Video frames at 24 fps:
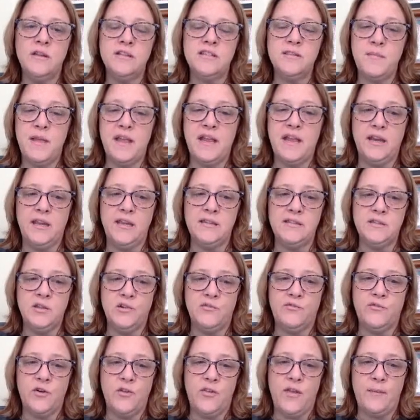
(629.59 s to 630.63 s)
to make it
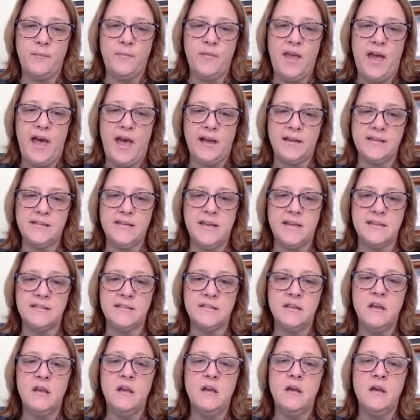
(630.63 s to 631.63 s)
easier for them to access.